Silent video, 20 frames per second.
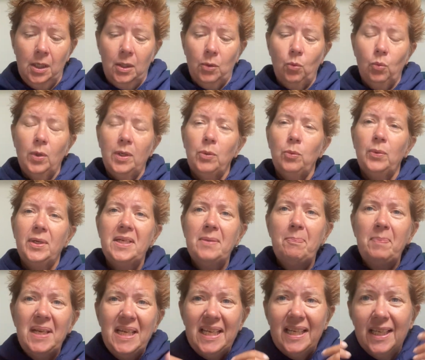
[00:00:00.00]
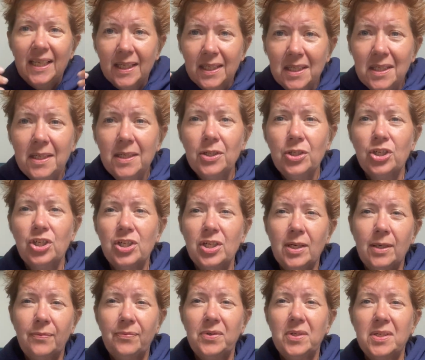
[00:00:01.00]
When we begin to
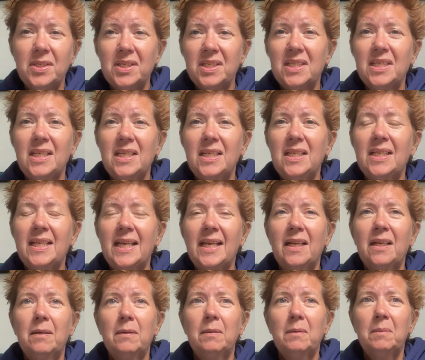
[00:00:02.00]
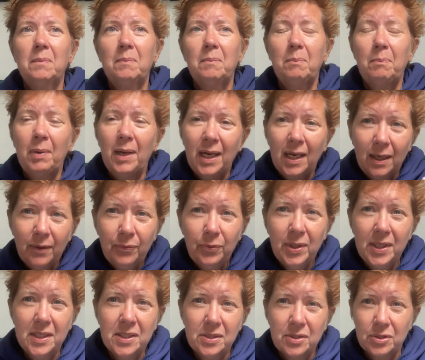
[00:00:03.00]
shift and see that
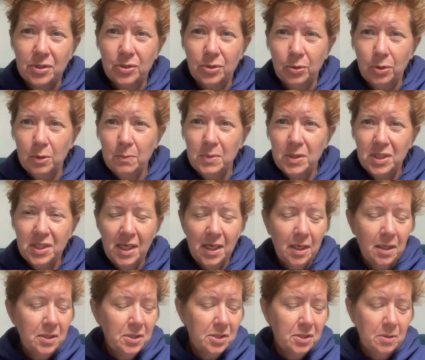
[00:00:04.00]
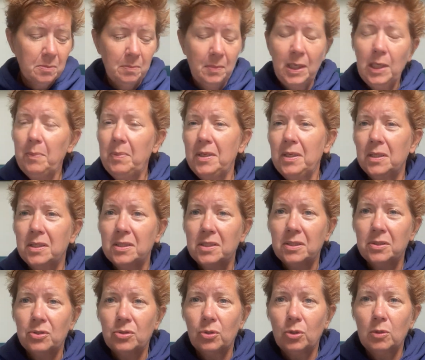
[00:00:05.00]
poverty is a circumstance, maybe it's
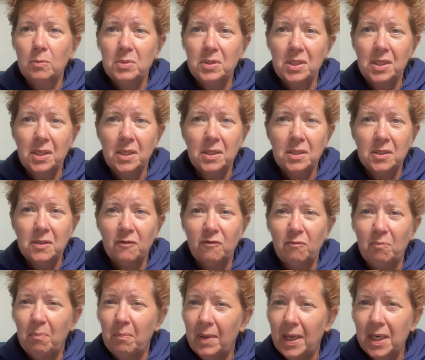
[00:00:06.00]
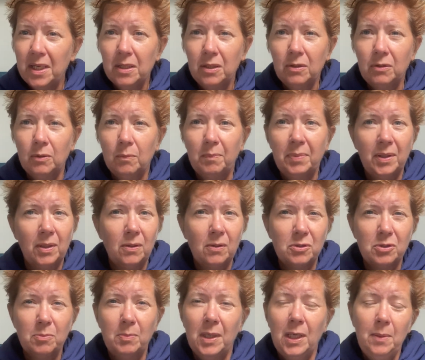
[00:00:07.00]
a circumstance of medical
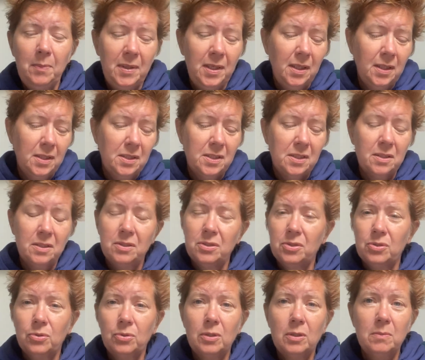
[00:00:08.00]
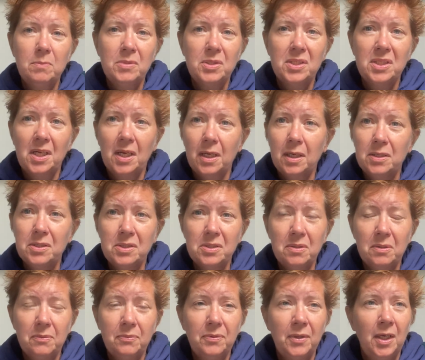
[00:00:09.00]
bills. Maybe it's a circumstance
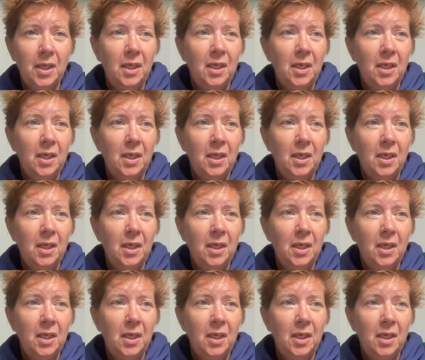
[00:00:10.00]
of